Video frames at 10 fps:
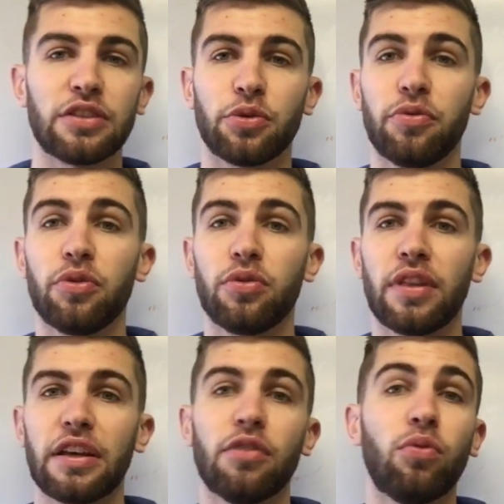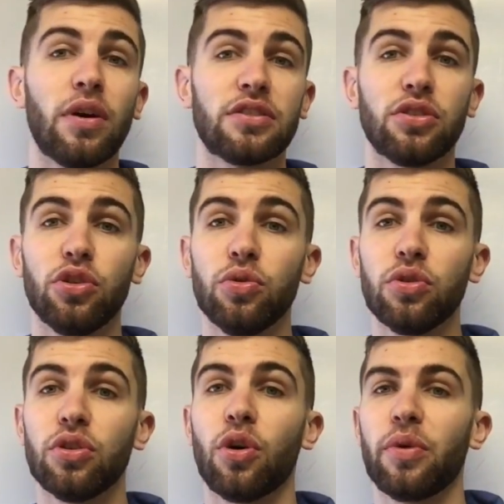so if we think of Western
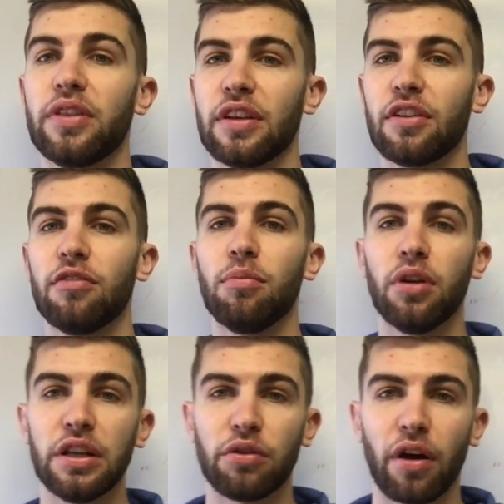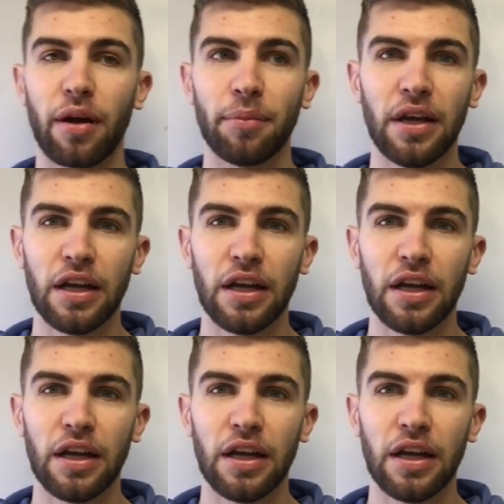Union or we think of MoneyGram,